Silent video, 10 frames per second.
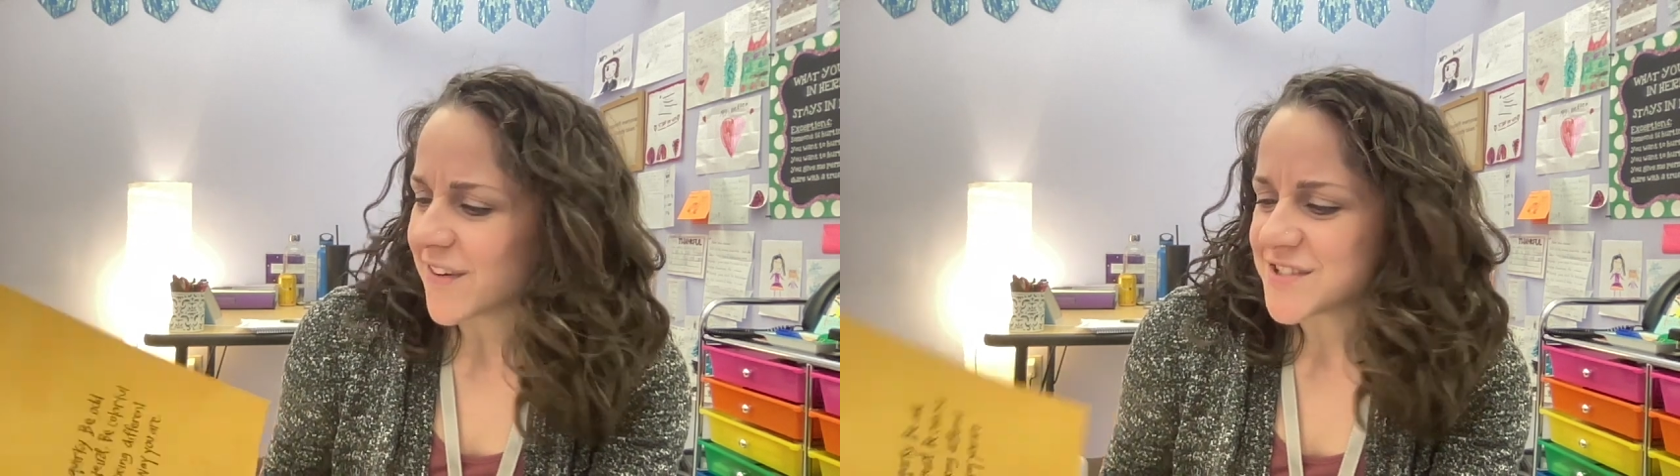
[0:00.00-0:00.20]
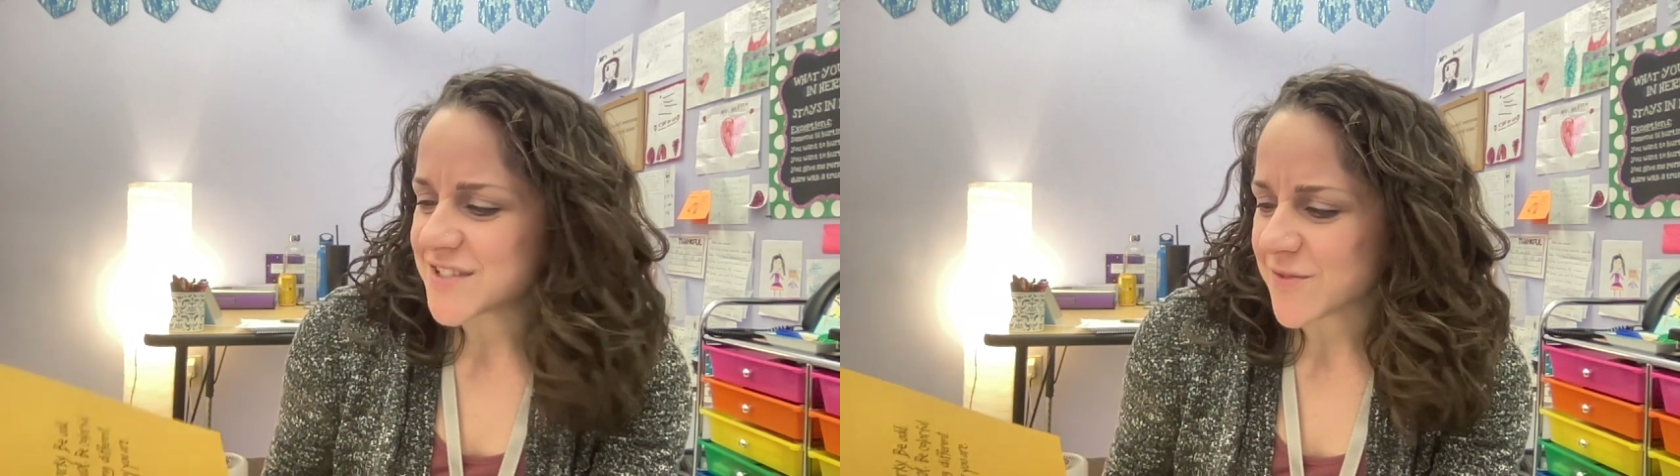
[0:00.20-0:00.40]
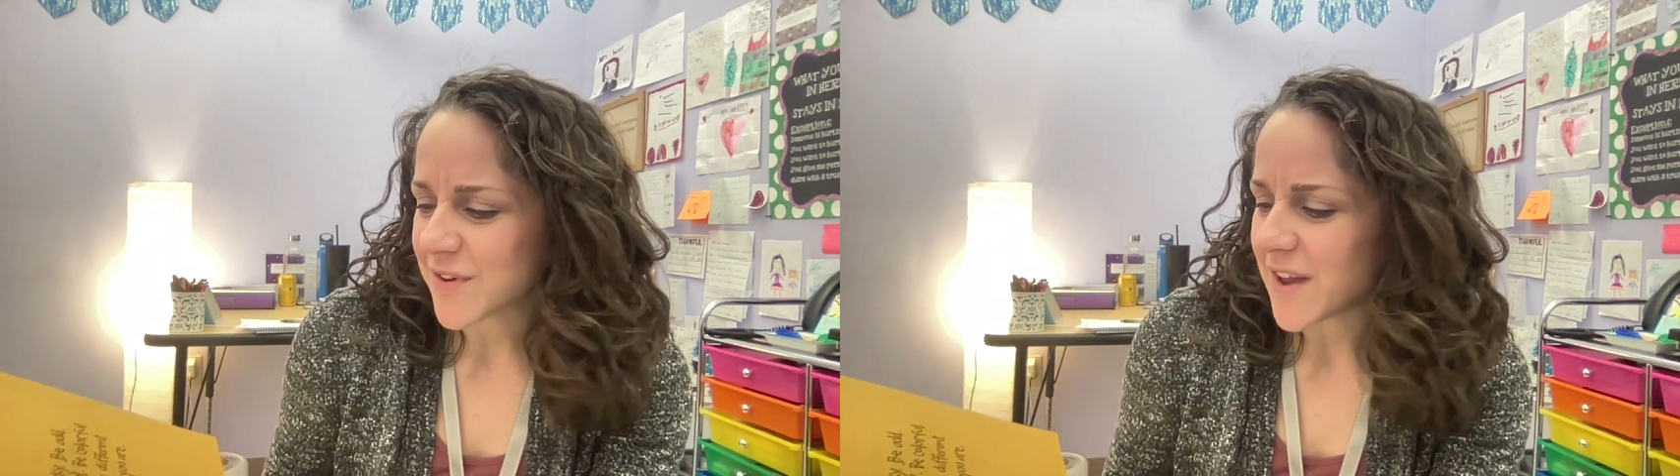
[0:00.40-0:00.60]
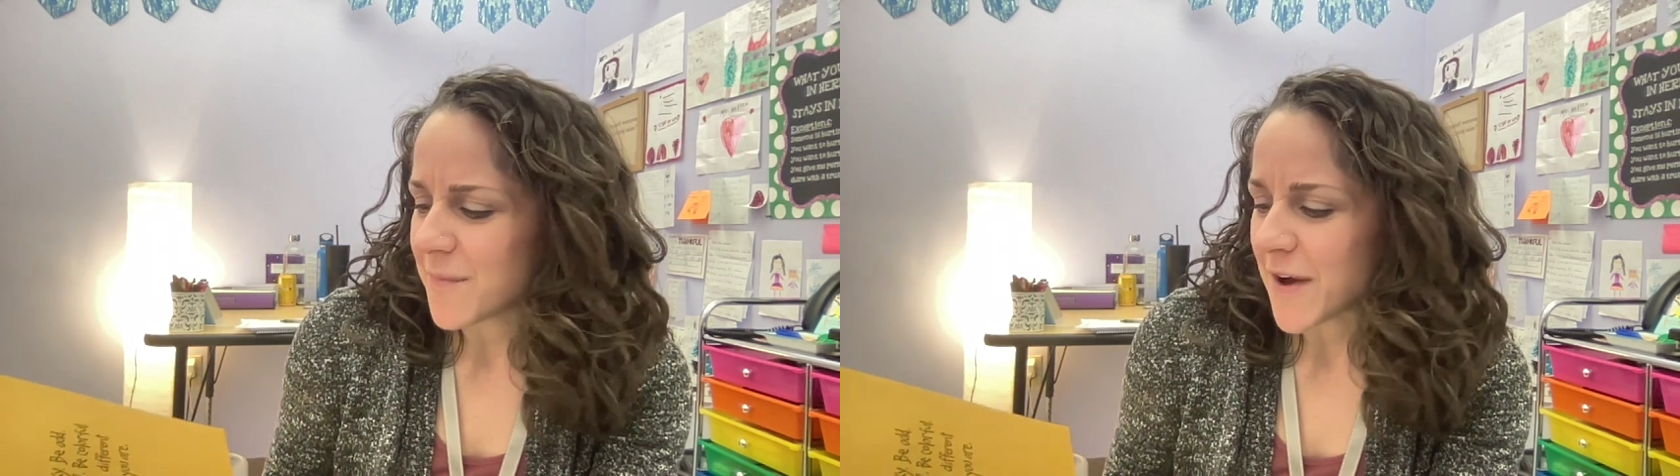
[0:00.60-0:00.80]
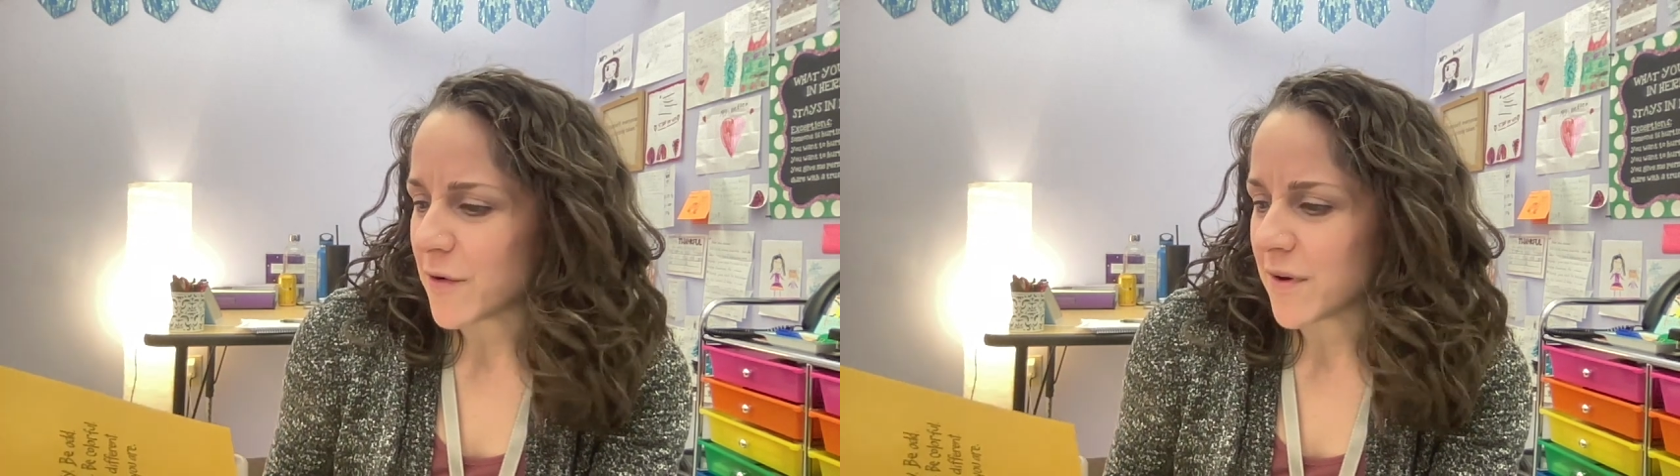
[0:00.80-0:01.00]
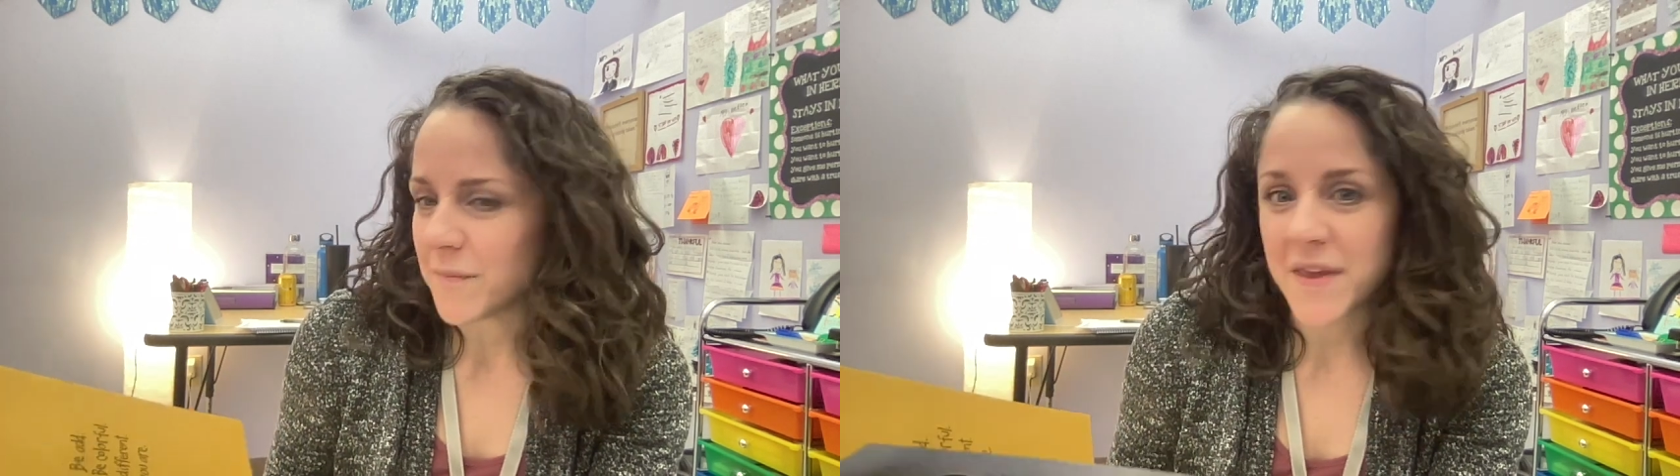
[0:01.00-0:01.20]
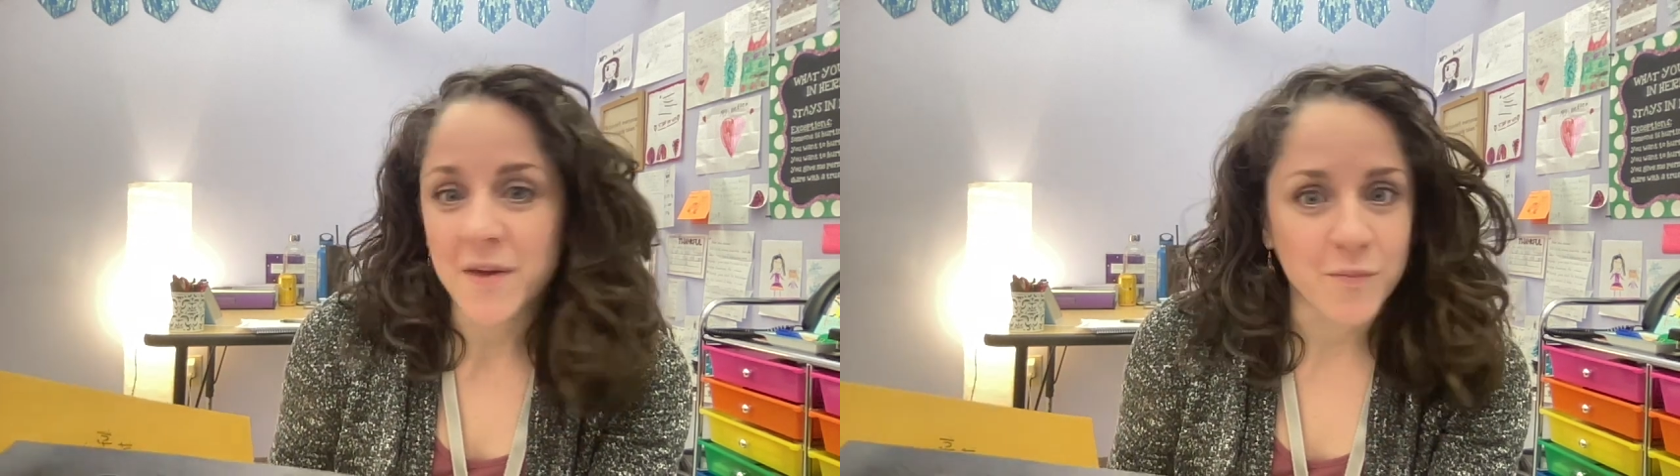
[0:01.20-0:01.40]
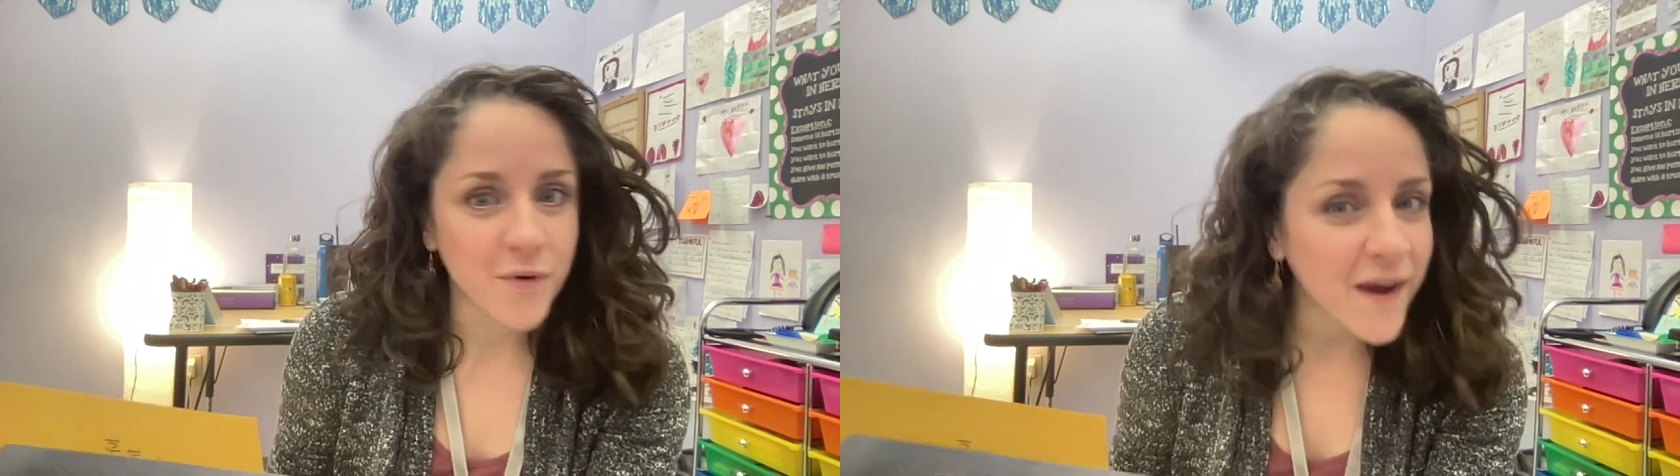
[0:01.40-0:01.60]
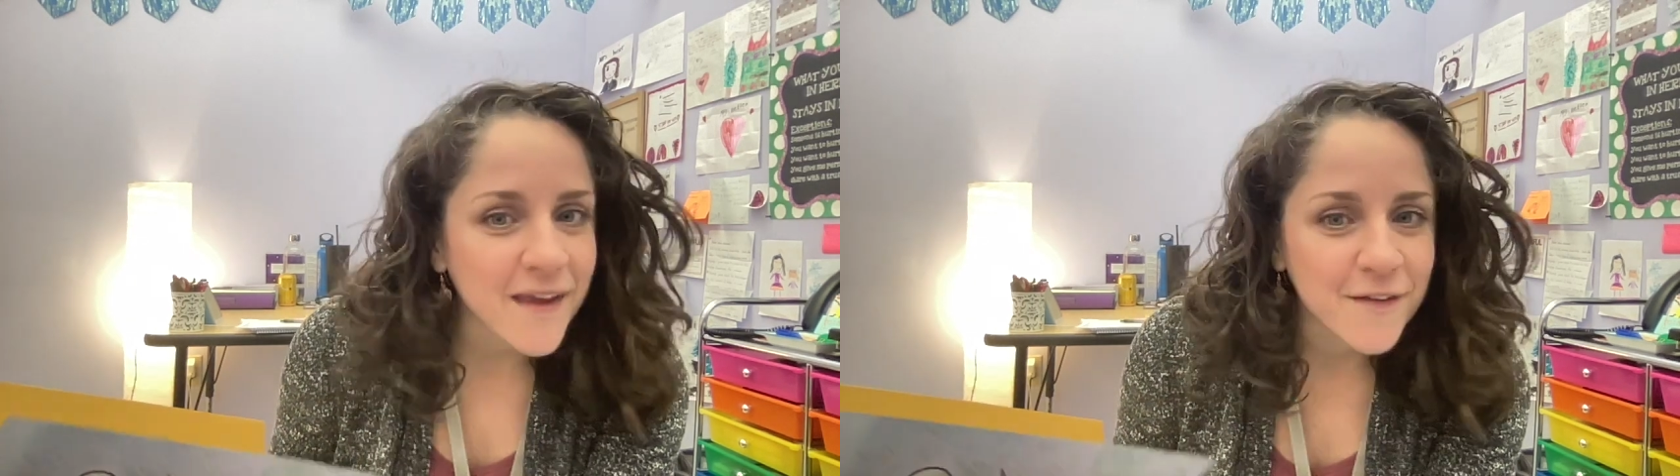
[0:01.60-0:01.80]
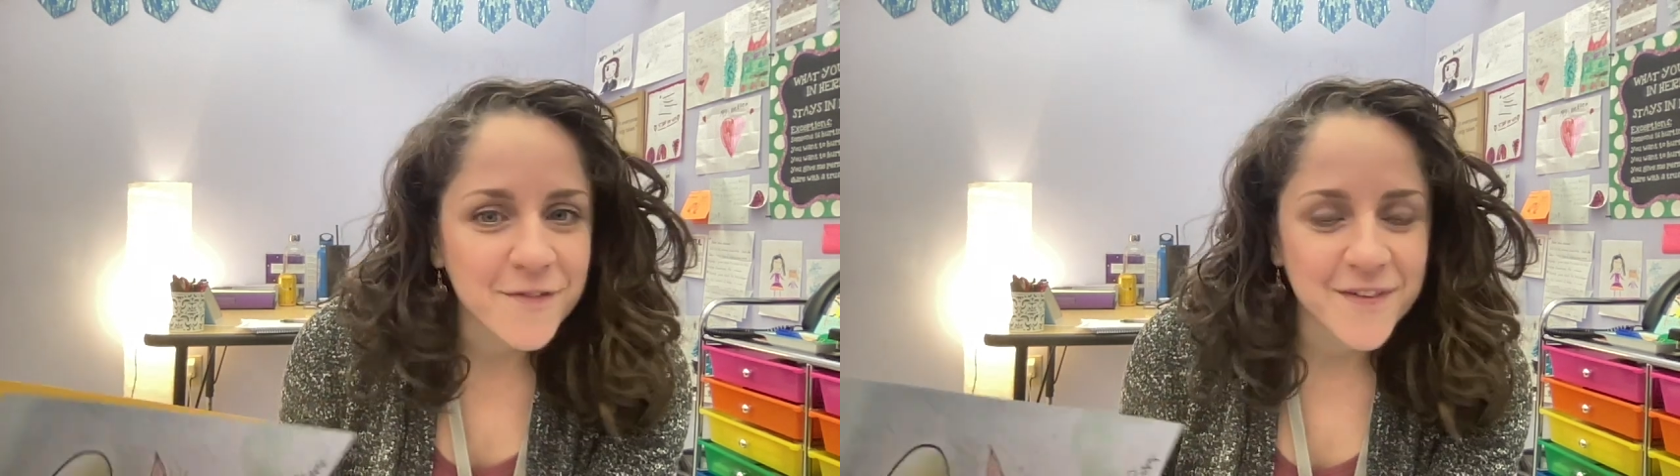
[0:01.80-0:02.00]
are just great about being
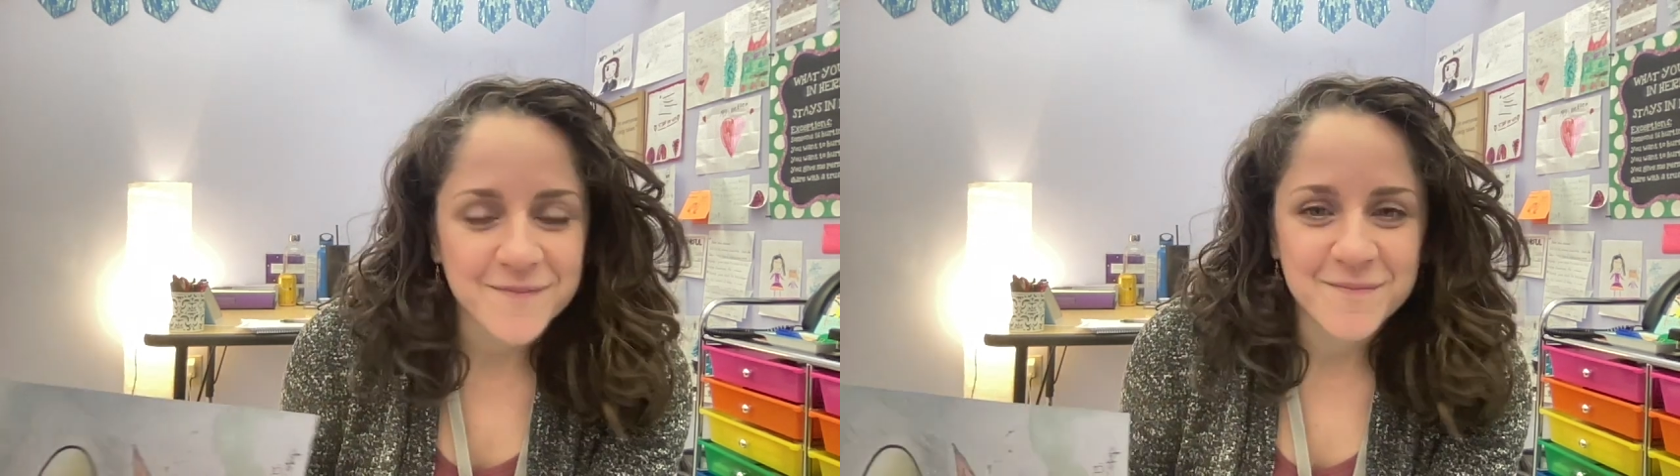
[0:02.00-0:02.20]
brave,